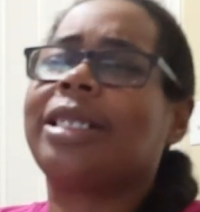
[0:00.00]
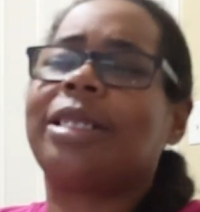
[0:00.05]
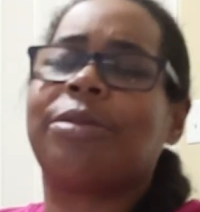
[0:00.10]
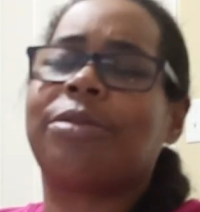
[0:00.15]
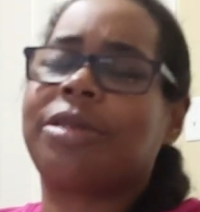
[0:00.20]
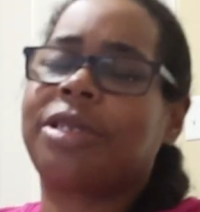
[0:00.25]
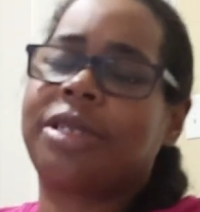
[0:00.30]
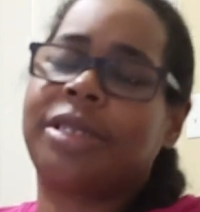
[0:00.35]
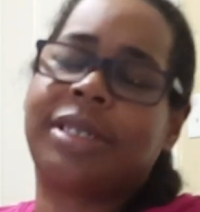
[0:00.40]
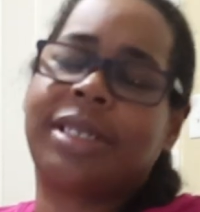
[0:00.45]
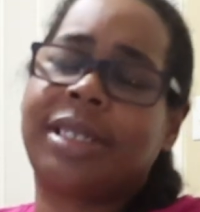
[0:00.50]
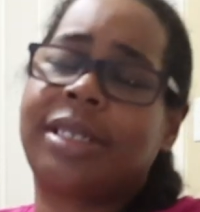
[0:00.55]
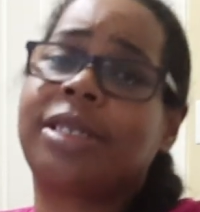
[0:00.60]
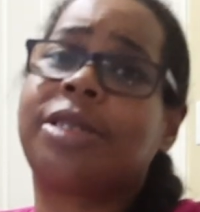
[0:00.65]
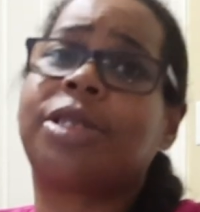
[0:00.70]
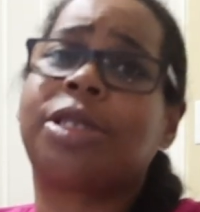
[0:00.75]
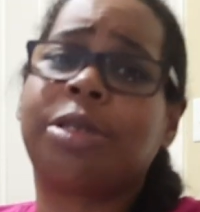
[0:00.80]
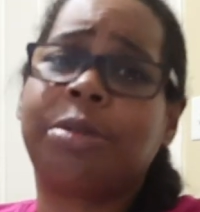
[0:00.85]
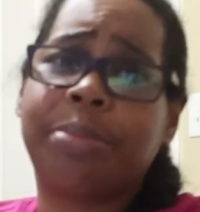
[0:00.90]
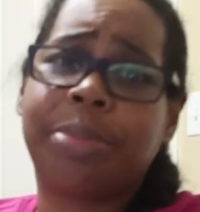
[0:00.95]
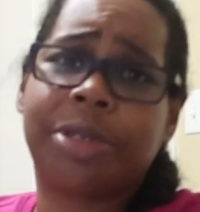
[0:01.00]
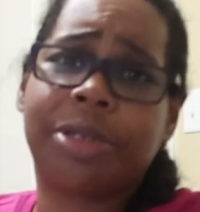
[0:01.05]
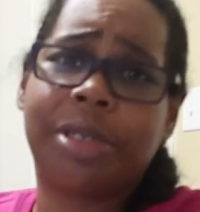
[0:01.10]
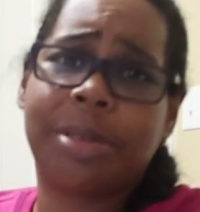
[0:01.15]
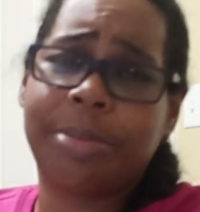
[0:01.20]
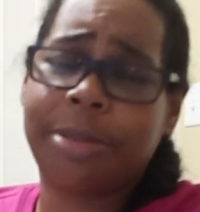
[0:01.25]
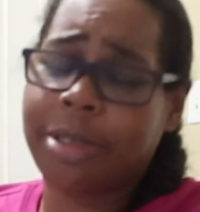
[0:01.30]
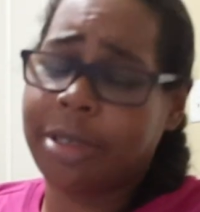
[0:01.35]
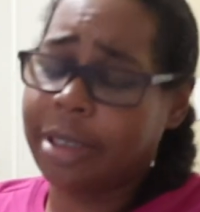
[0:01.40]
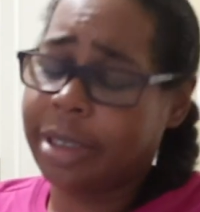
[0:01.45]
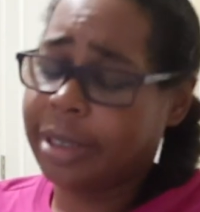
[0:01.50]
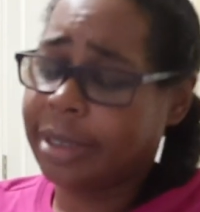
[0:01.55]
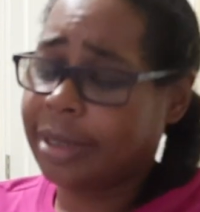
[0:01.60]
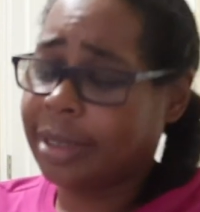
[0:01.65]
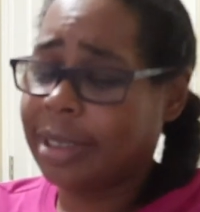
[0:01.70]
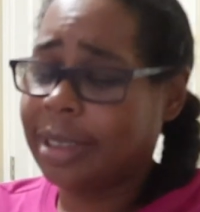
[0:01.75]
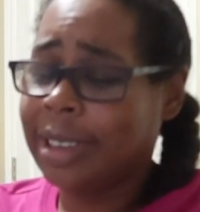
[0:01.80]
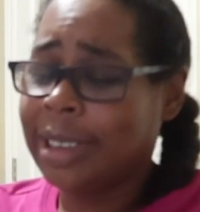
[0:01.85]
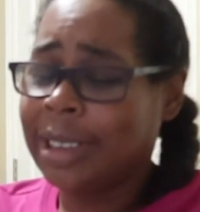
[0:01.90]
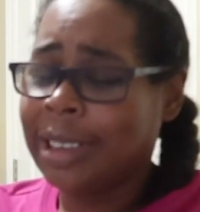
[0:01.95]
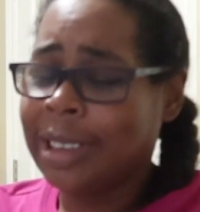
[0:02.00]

It was just super, super crazy.